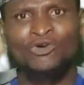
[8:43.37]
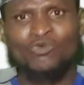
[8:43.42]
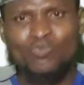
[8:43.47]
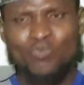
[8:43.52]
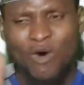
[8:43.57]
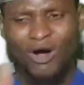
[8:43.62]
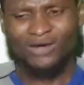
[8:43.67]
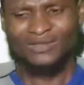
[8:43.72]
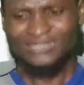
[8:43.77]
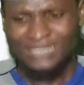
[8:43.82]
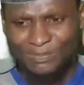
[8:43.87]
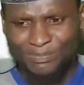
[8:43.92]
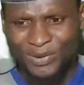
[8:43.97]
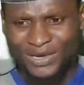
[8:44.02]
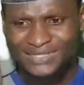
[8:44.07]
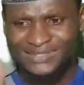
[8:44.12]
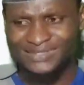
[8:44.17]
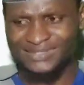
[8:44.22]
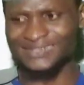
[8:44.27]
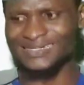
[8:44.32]
Once the
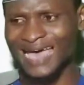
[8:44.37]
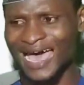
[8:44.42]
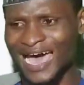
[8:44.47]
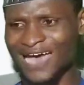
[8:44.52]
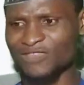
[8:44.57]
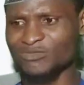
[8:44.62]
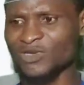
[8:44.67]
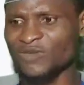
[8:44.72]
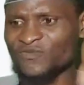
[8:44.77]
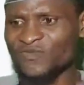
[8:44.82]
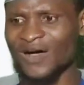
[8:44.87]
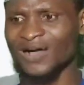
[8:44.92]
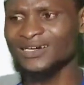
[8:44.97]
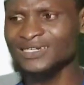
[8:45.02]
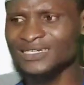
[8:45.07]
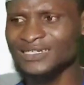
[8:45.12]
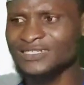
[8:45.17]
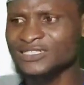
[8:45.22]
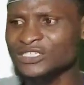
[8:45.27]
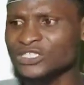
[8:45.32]
person has been
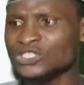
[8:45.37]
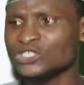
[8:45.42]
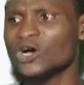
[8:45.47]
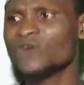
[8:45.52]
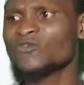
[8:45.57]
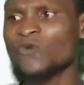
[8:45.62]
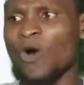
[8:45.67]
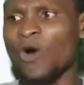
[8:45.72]
found guilty of